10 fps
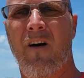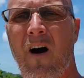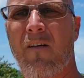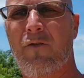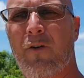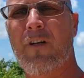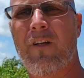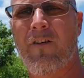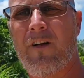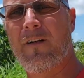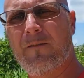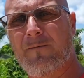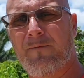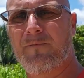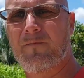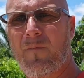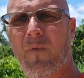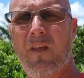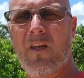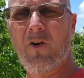off-grid internet
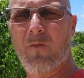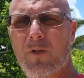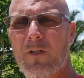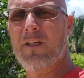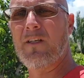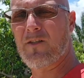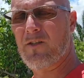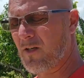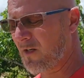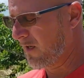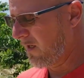here in Belize.